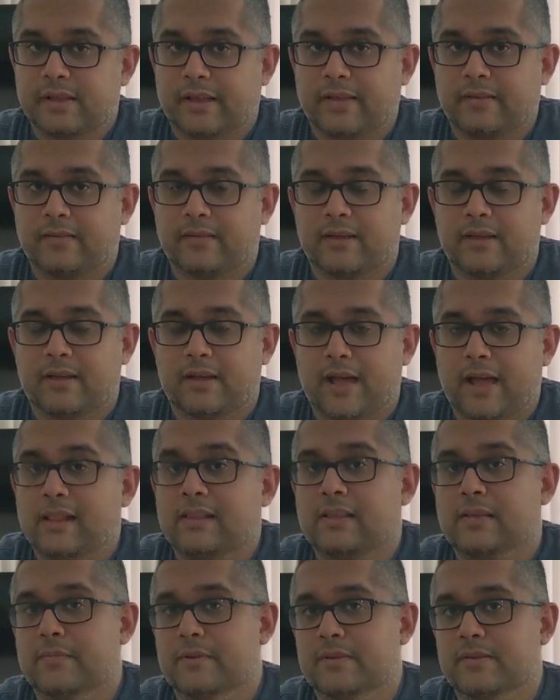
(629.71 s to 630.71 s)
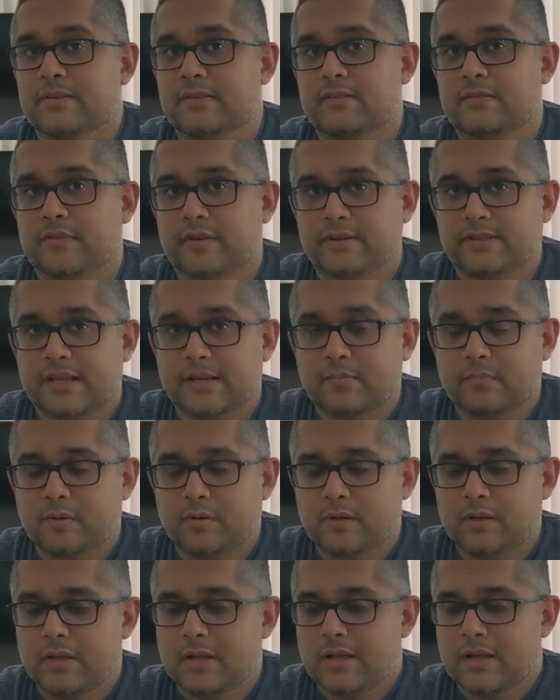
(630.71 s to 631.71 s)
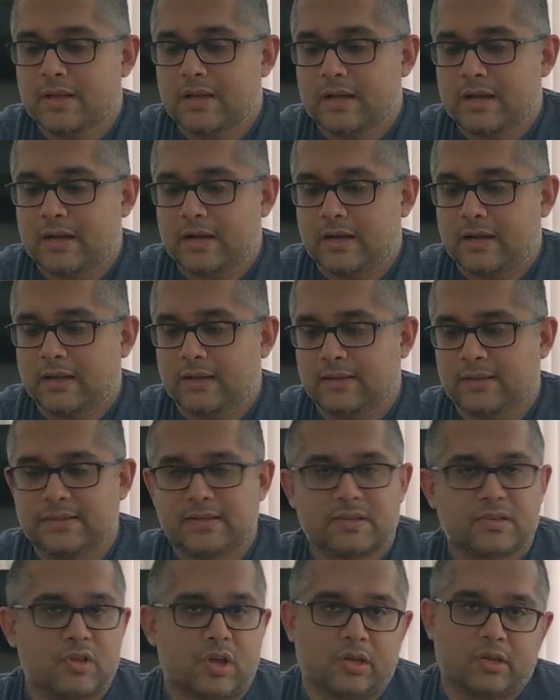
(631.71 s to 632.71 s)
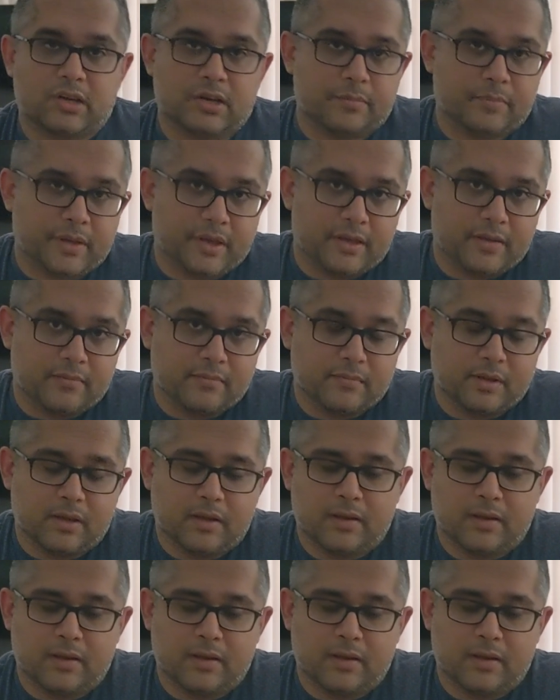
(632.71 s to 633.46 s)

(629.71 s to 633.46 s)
like Alchemists, for example, this is not going to be it.